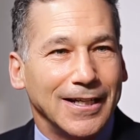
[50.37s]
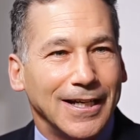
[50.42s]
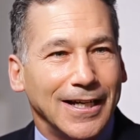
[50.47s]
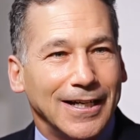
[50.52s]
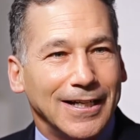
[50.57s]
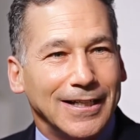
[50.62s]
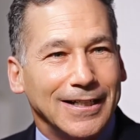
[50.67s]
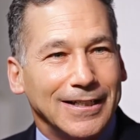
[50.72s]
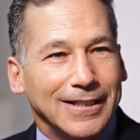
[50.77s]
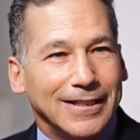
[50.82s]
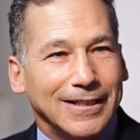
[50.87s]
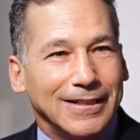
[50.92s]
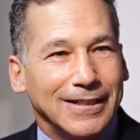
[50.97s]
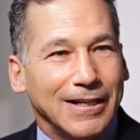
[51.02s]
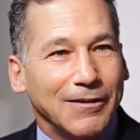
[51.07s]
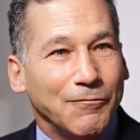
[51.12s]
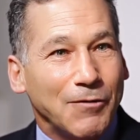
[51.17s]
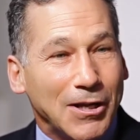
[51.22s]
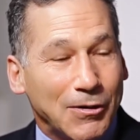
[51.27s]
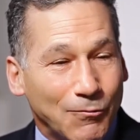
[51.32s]

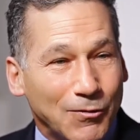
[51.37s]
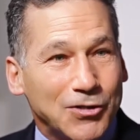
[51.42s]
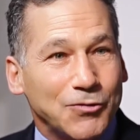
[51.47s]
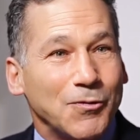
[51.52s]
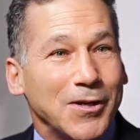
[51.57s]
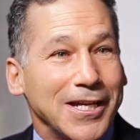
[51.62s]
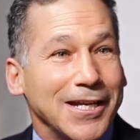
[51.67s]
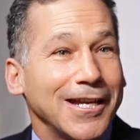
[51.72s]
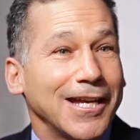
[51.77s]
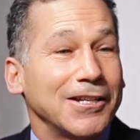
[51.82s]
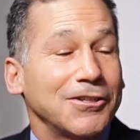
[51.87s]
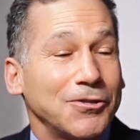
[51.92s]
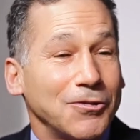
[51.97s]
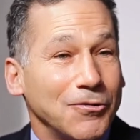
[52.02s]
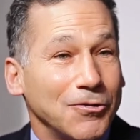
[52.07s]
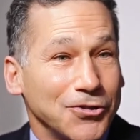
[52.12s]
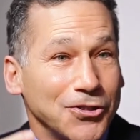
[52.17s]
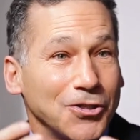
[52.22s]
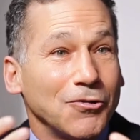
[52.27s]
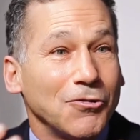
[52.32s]
in which we can get
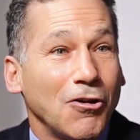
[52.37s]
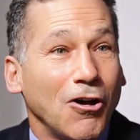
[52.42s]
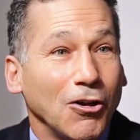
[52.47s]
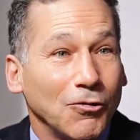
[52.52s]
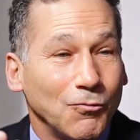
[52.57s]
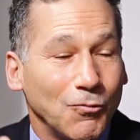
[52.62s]
to a so-called